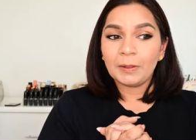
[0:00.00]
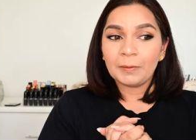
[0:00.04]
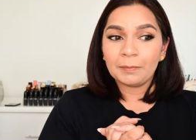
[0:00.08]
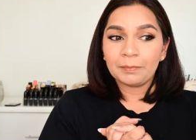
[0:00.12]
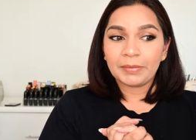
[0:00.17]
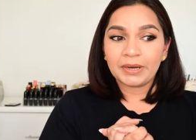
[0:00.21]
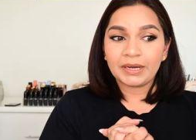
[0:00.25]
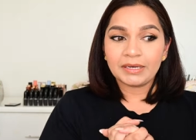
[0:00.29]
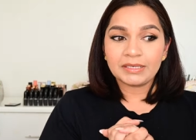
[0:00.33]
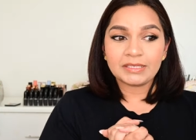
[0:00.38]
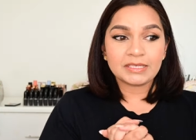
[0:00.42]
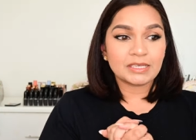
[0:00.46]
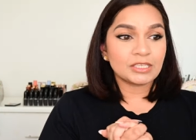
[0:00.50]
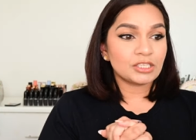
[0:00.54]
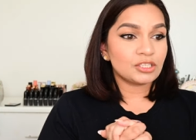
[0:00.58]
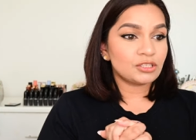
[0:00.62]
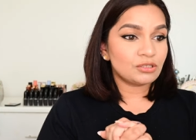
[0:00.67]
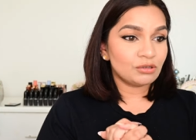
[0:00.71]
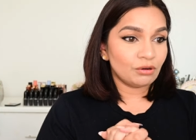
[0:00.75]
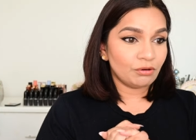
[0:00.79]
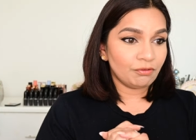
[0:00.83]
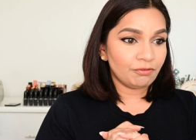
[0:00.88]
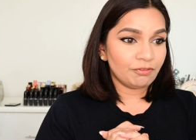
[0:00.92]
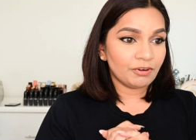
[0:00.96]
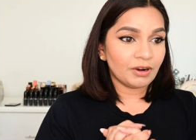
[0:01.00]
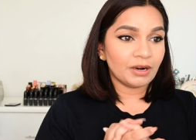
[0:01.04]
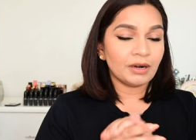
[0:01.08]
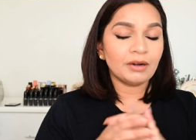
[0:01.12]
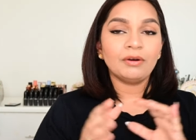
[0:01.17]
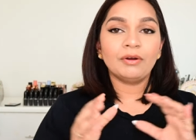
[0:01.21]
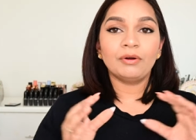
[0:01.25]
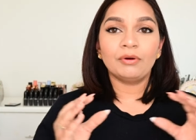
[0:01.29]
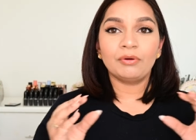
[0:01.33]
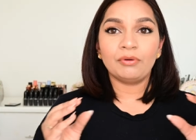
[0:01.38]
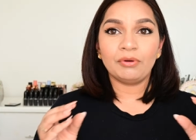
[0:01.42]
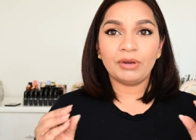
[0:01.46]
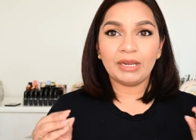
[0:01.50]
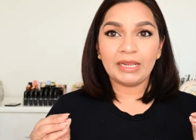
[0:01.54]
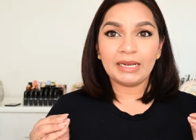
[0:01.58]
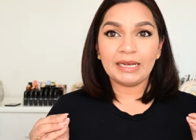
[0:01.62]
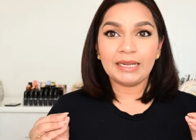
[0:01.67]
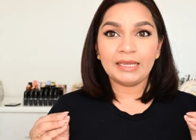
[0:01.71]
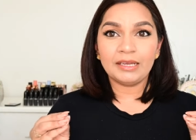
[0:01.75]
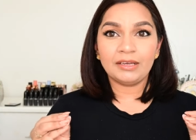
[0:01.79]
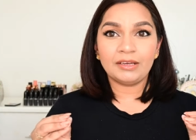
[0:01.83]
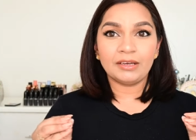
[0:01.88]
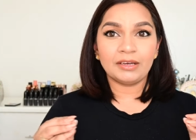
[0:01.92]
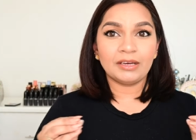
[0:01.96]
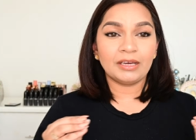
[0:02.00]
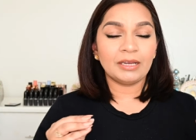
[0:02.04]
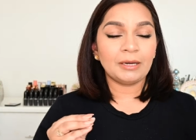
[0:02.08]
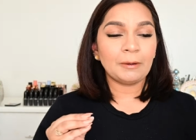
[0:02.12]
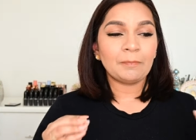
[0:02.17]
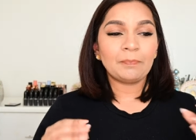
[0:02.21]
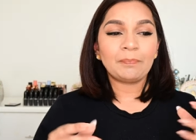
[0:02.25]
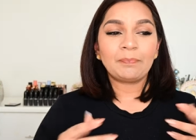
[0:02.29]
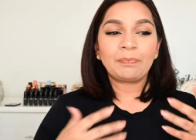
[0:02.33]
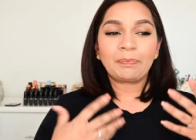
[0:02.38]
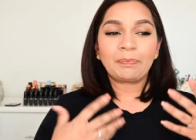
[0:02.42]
But so far, really good.